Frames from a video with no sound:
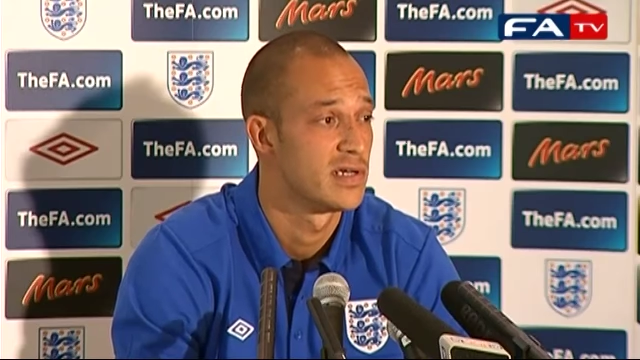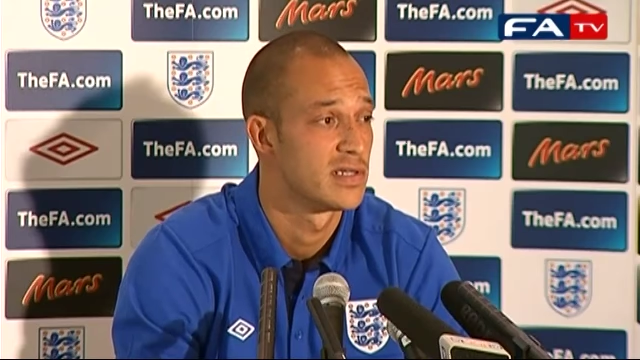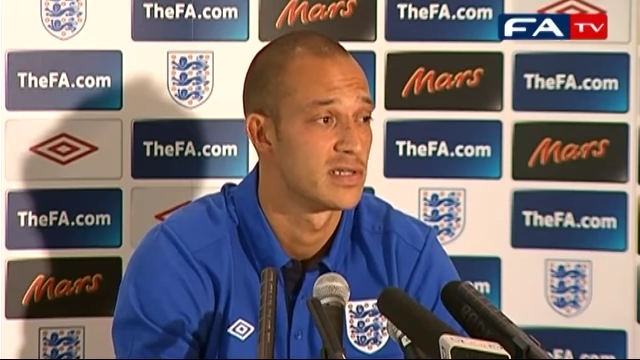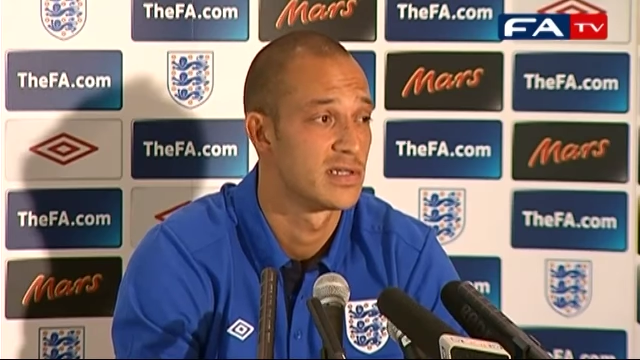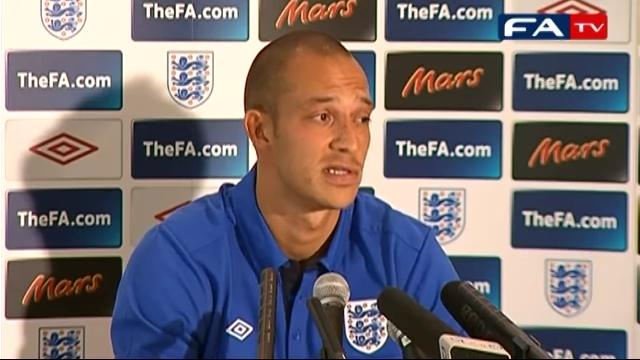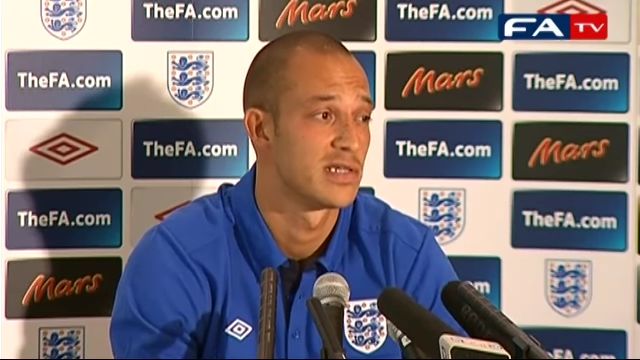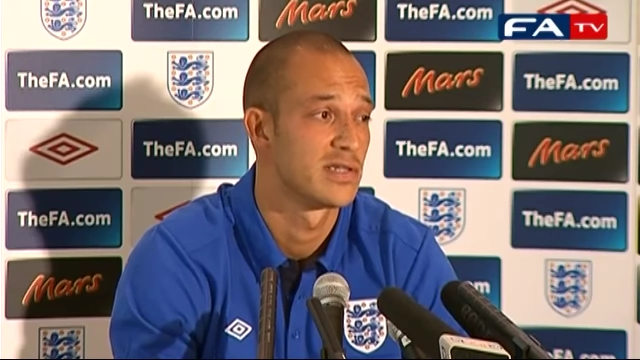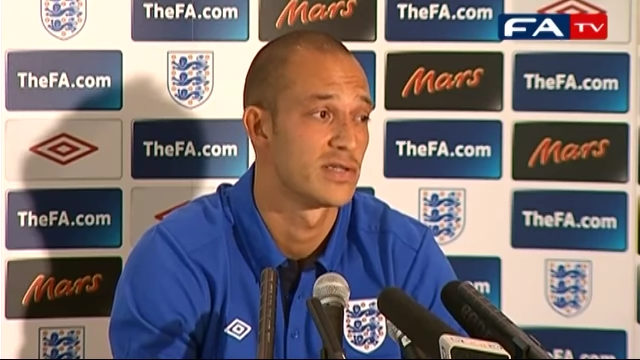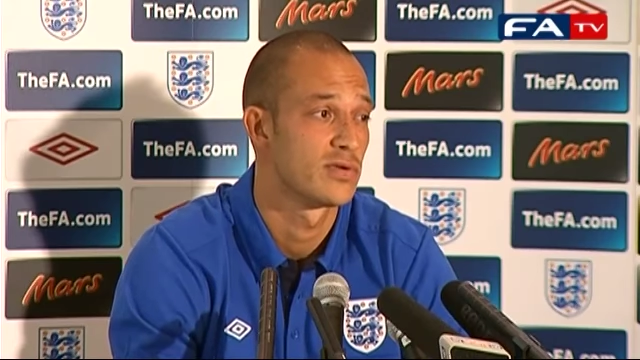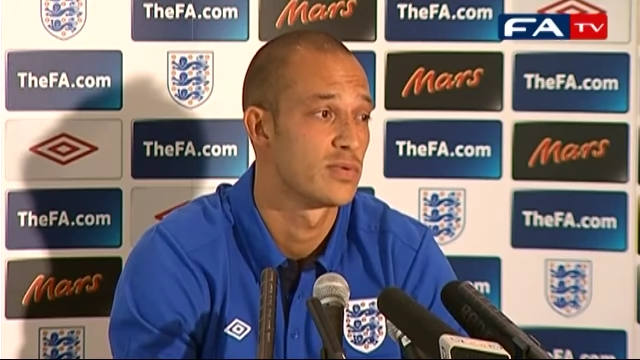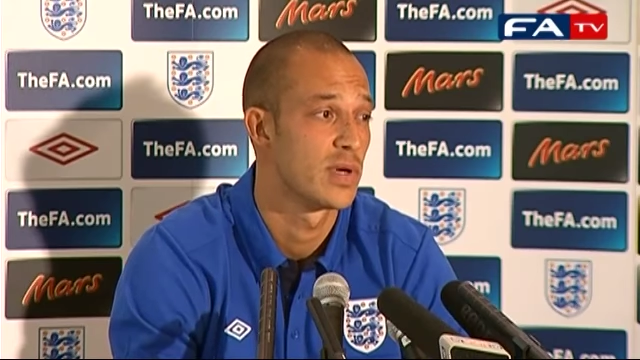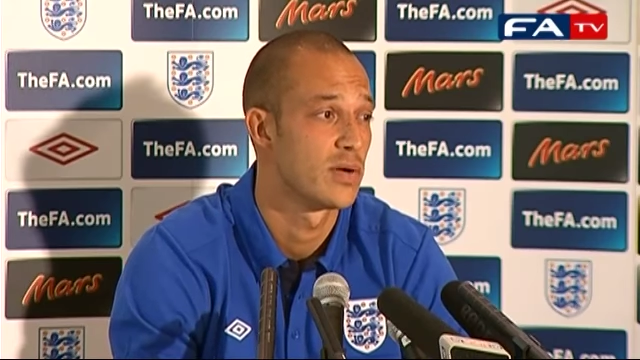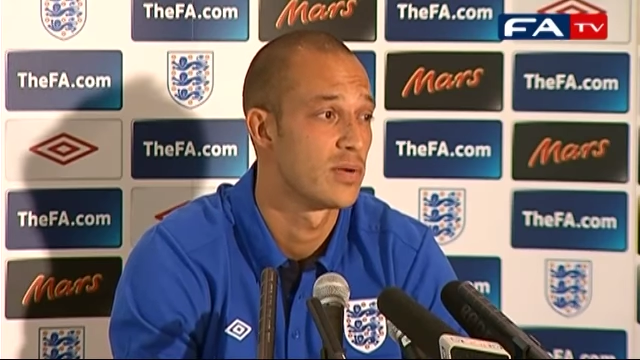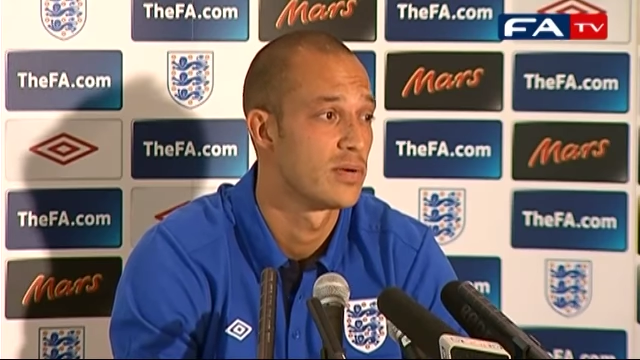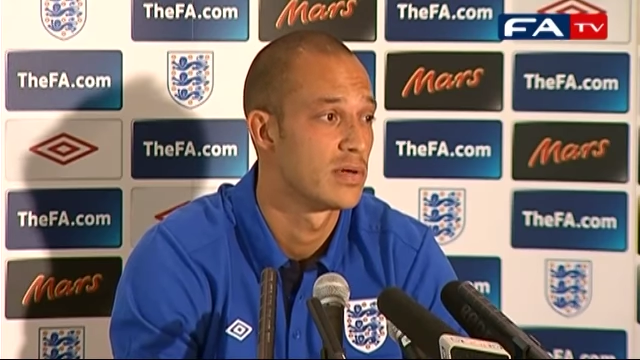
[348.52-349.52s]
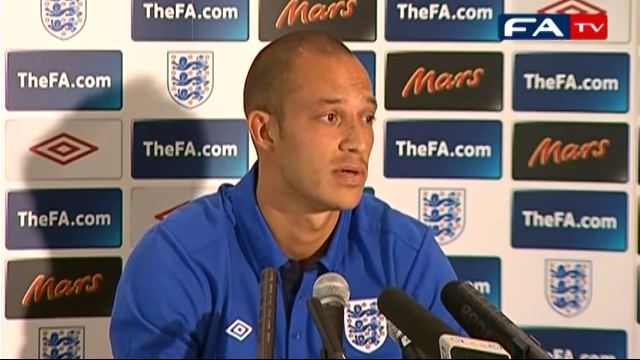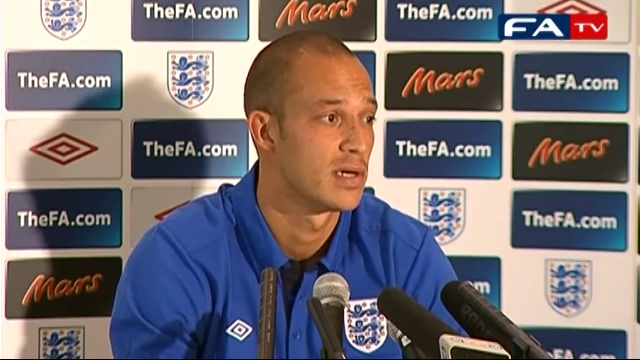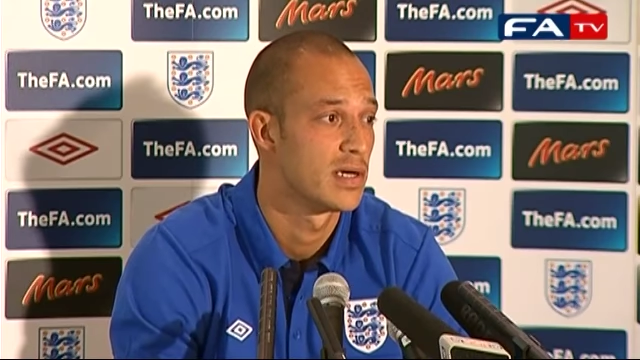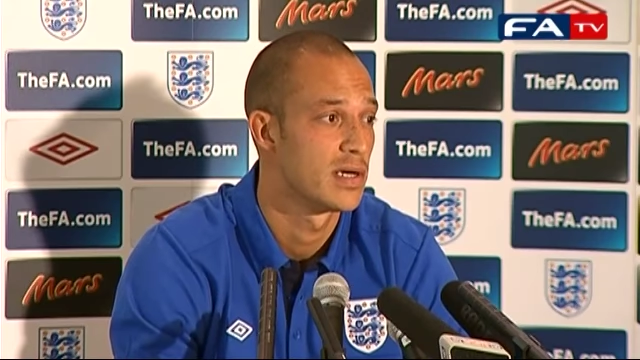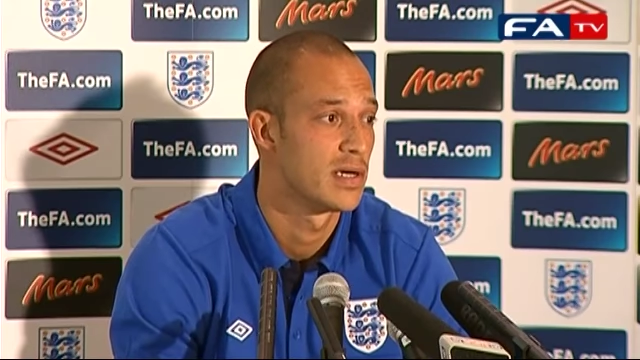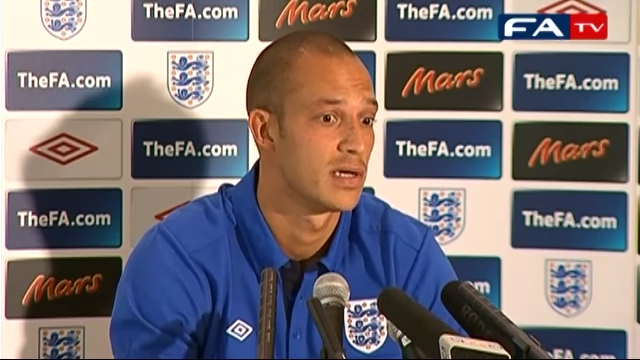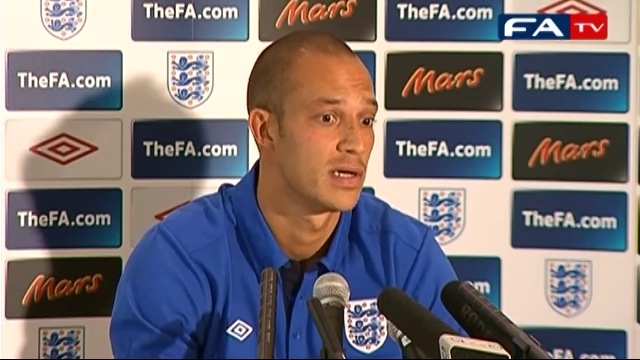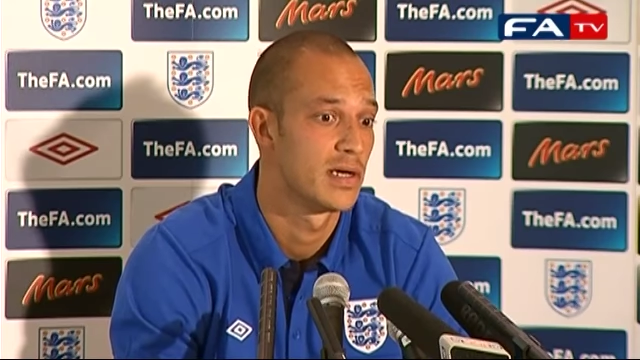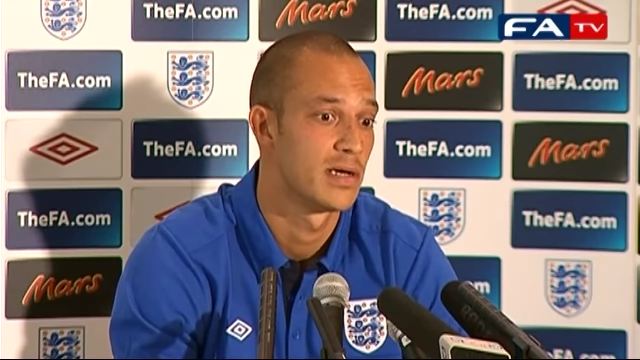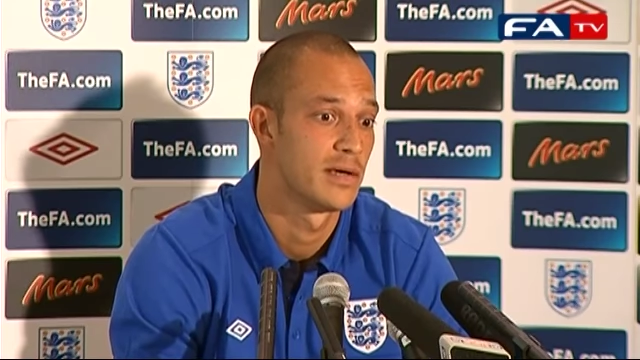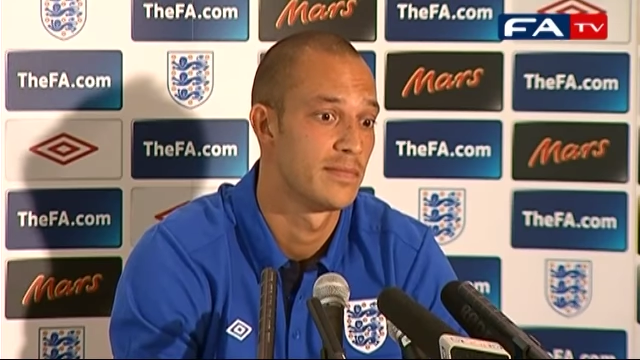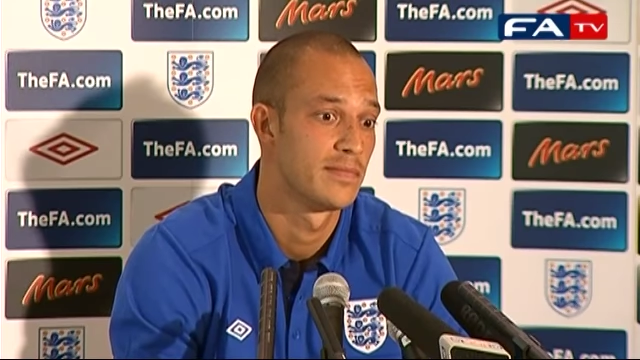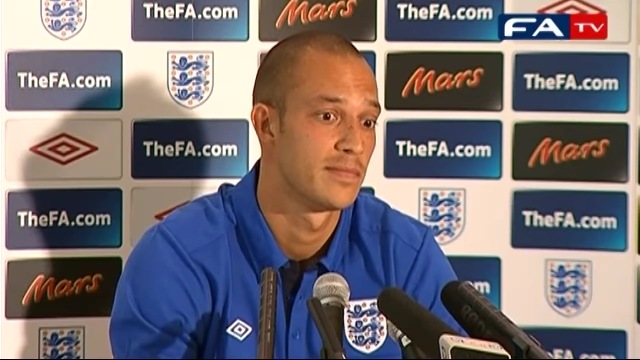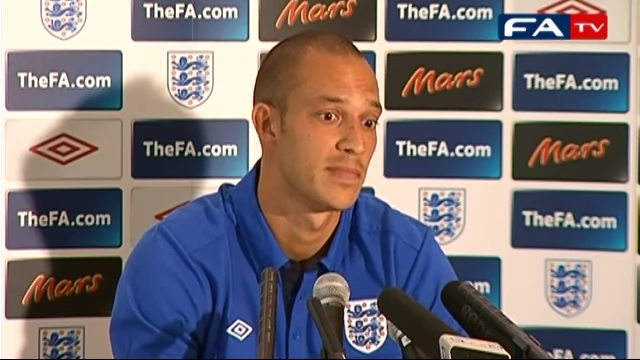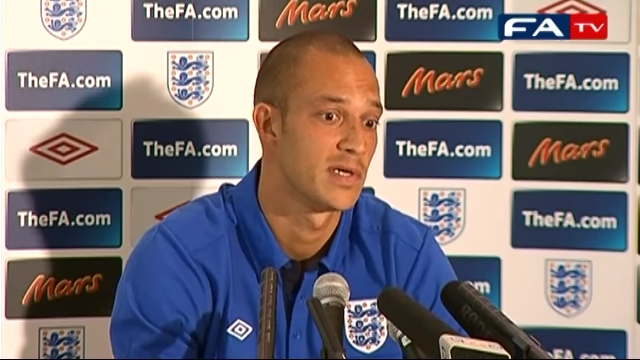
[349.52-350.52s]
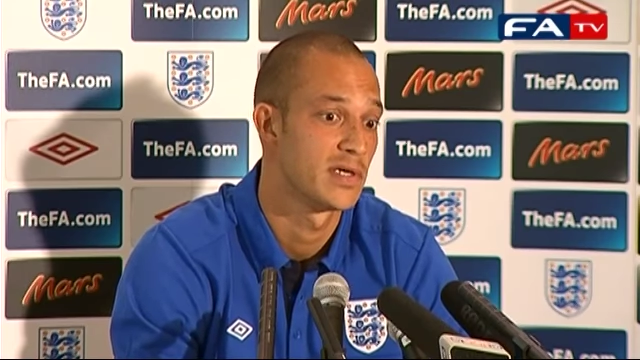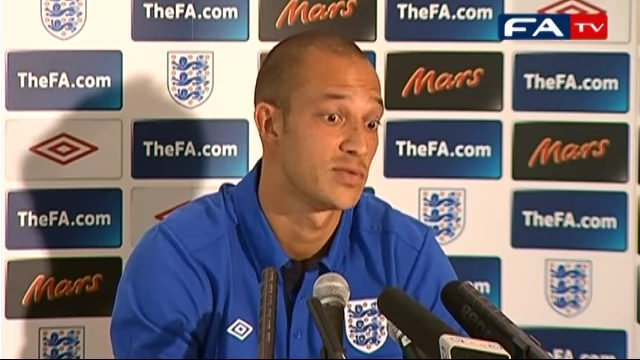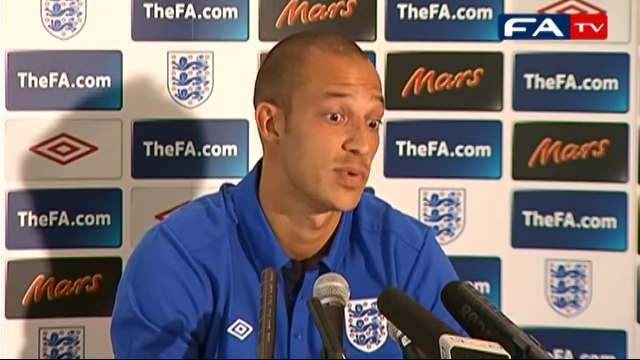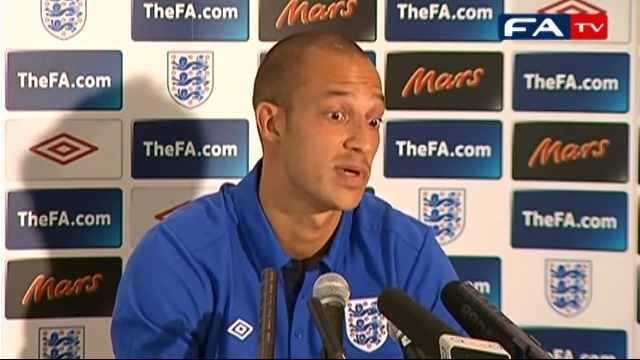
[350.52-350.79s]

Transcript: didn't do well, as